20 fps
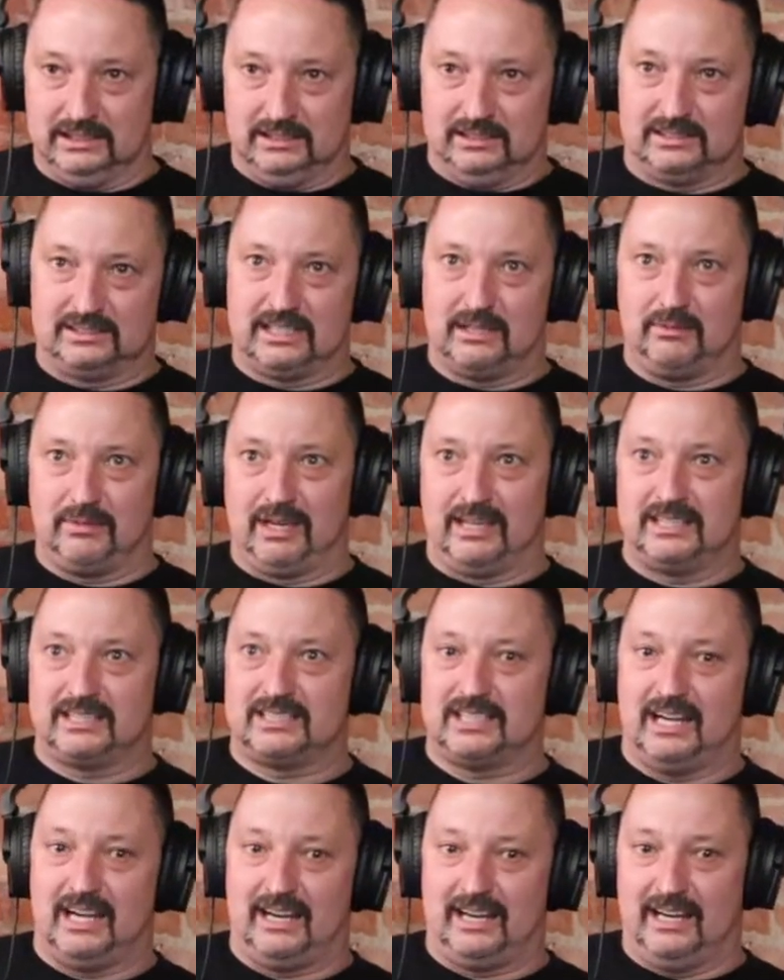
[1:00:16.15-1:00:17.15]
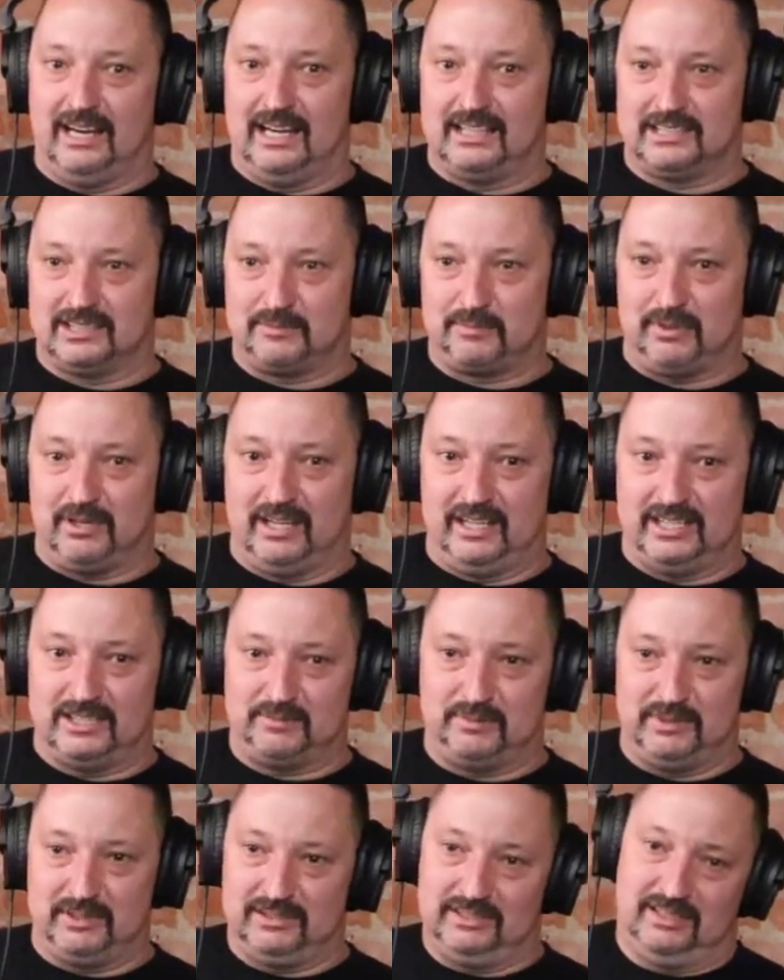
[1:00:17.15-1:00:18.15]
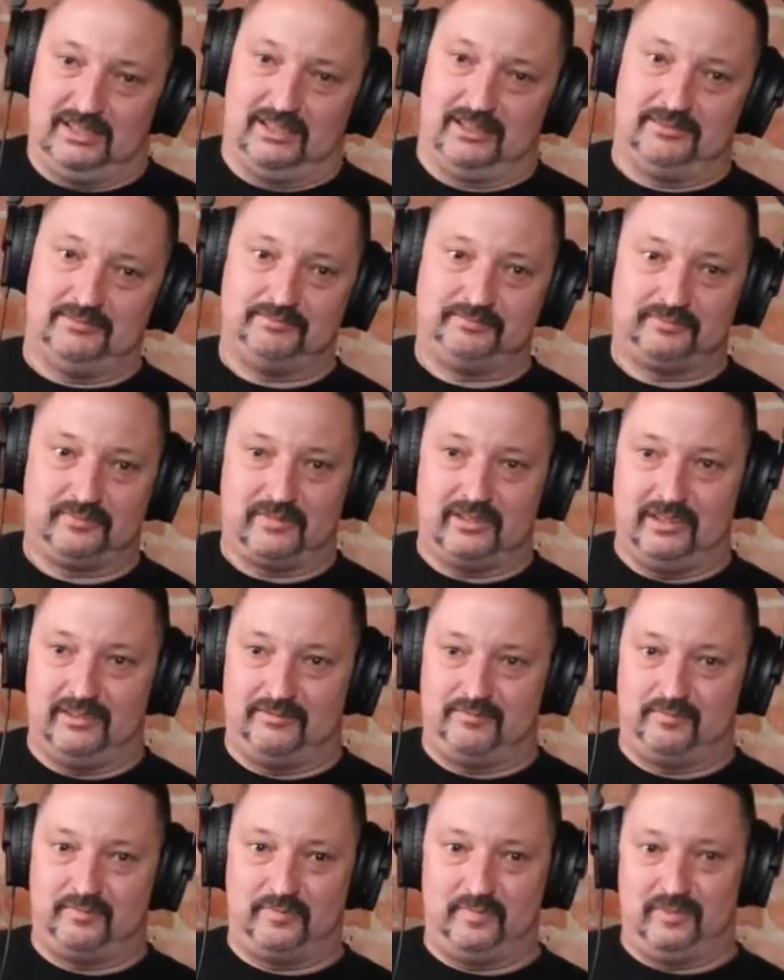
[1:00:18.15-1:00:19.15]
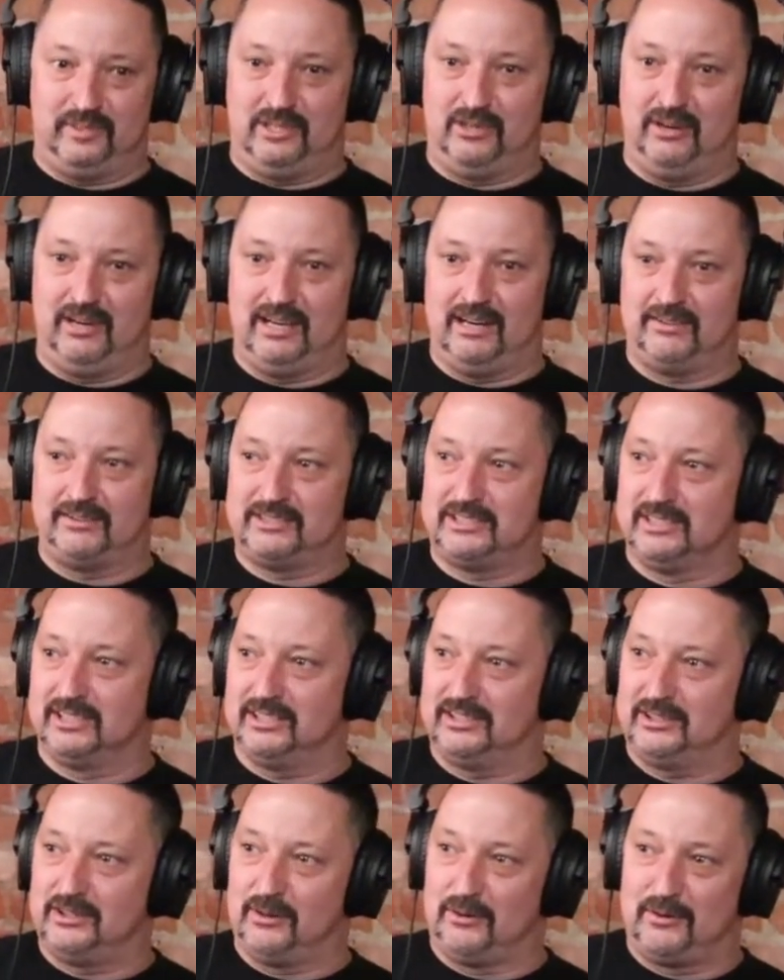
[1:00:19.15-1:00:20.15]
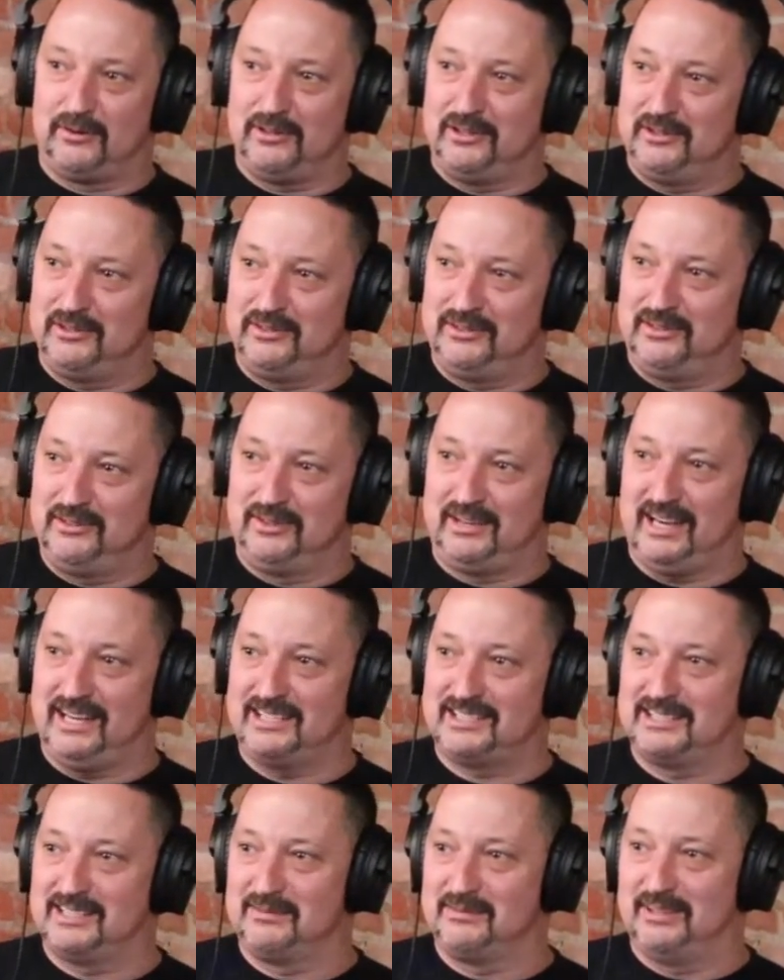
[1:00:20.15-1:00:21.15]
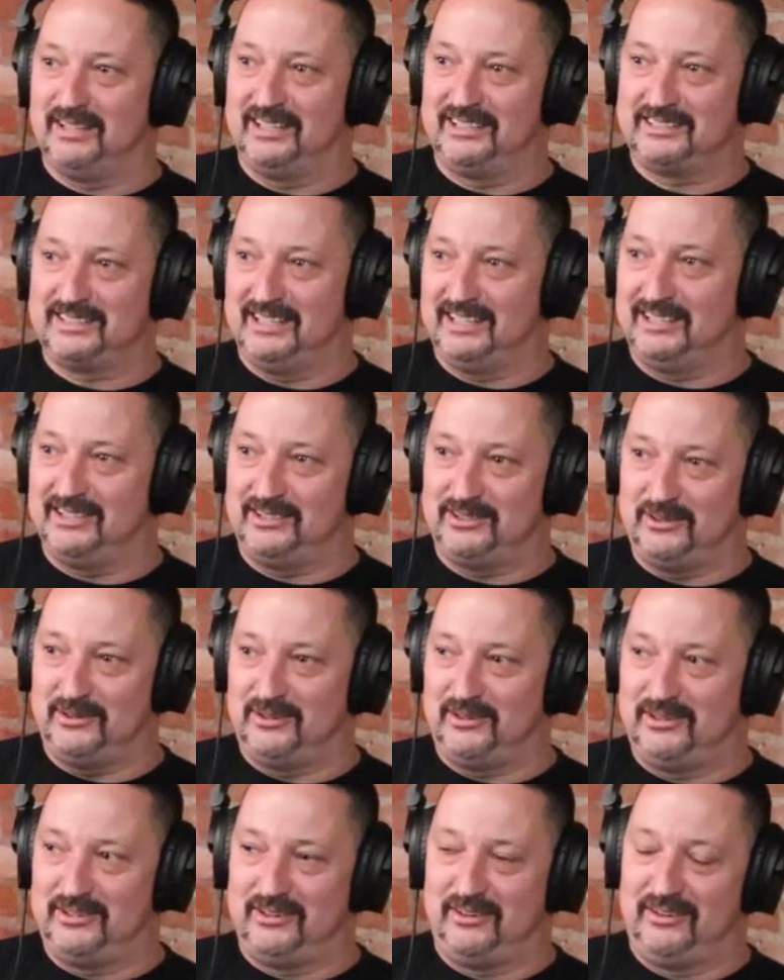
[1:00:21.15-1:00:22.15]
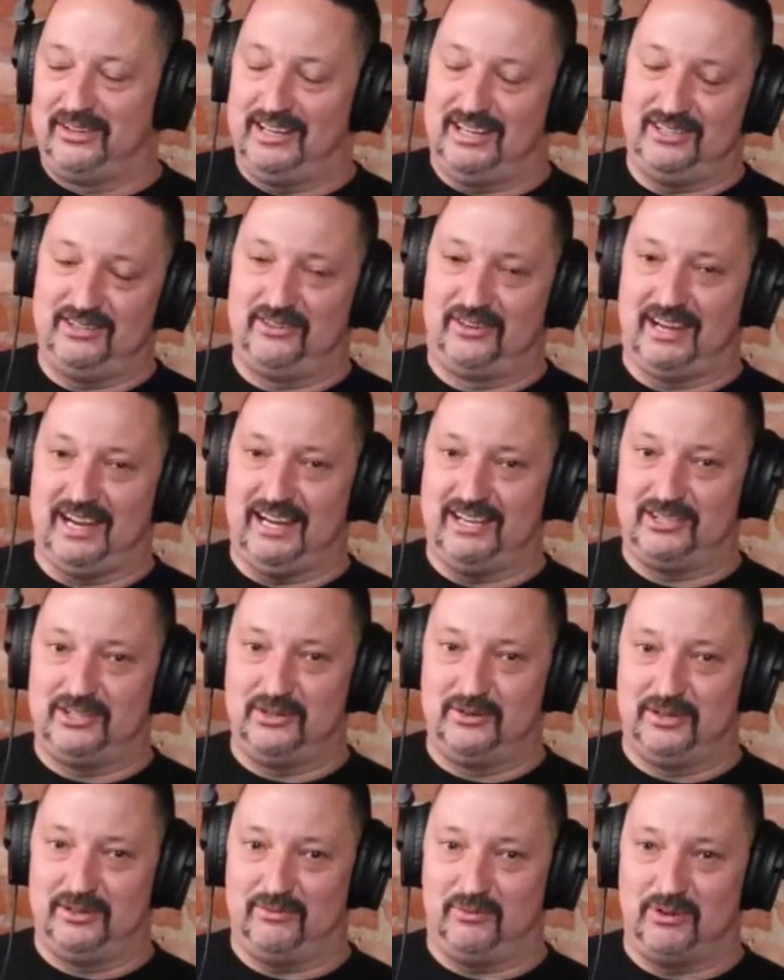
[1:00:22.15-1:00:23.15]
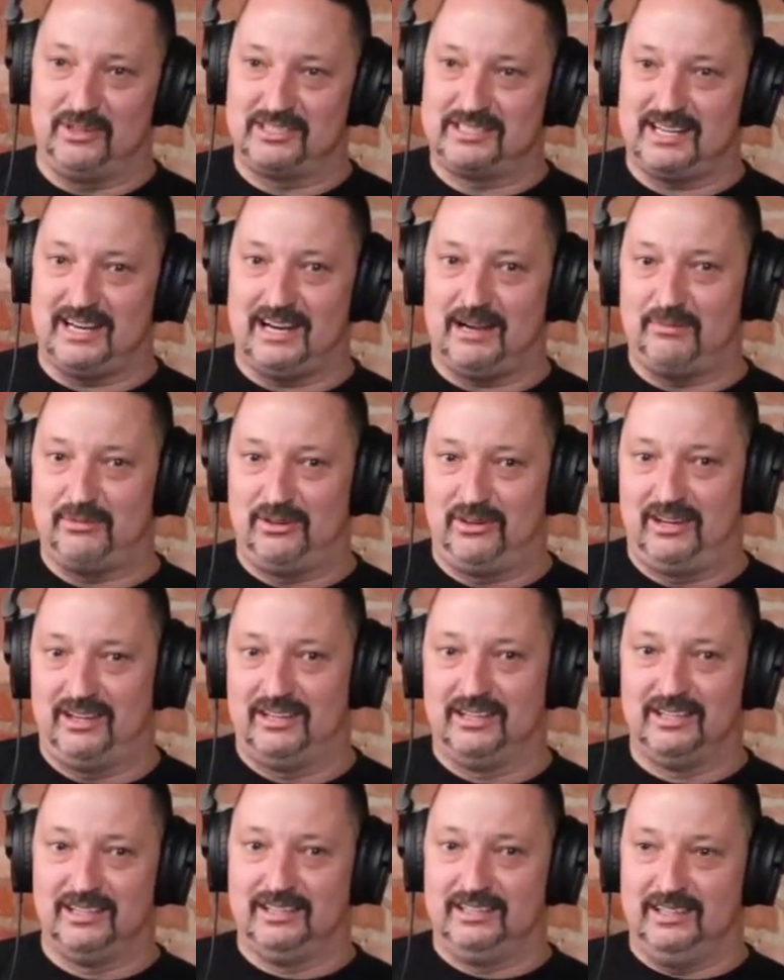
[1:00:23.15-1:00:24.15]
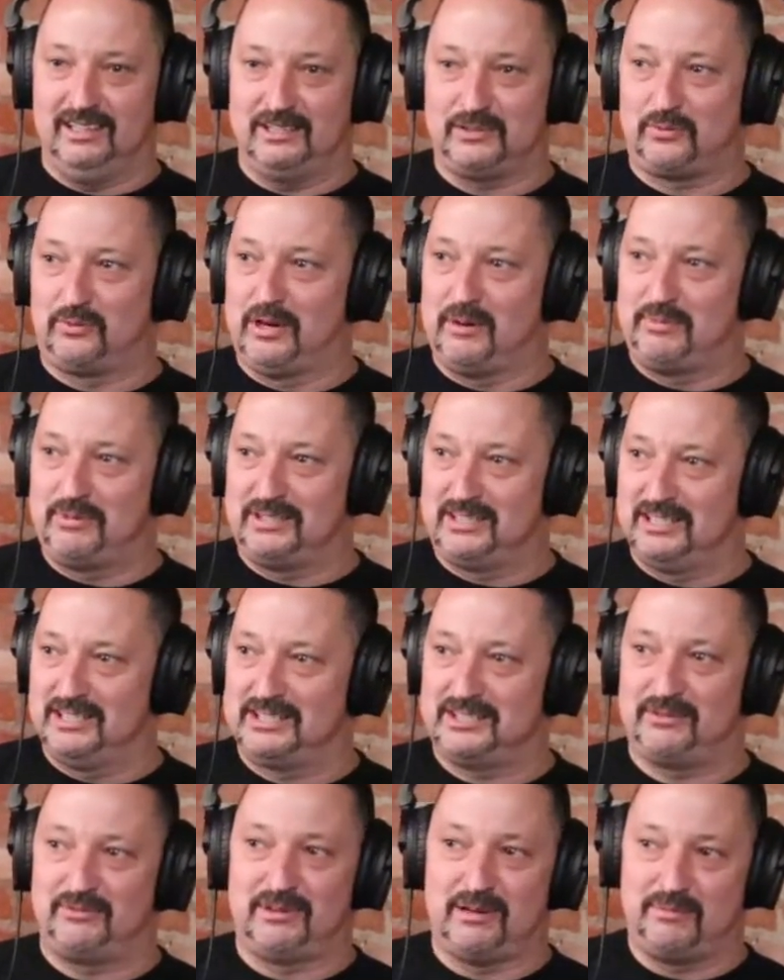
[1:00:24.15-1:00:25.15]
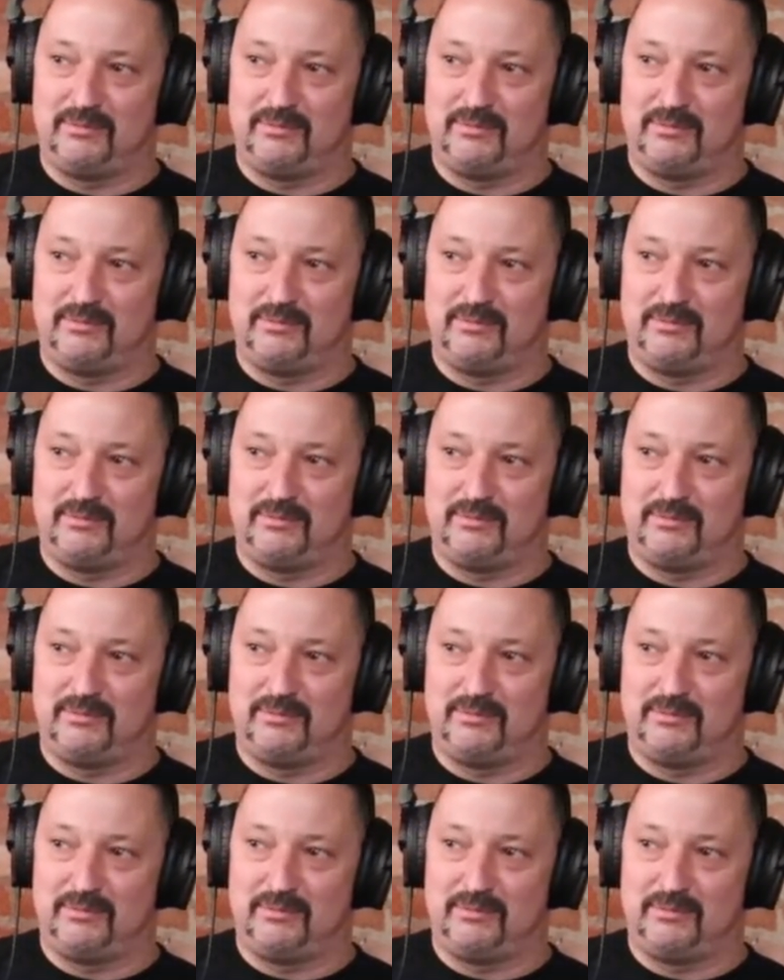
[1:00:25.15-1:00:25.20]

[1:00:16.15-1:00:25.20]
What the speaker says: simulated side that has its place, but if you ain't never took a door, you can't simulate taking a door, and you can't do it one time. It's repetition,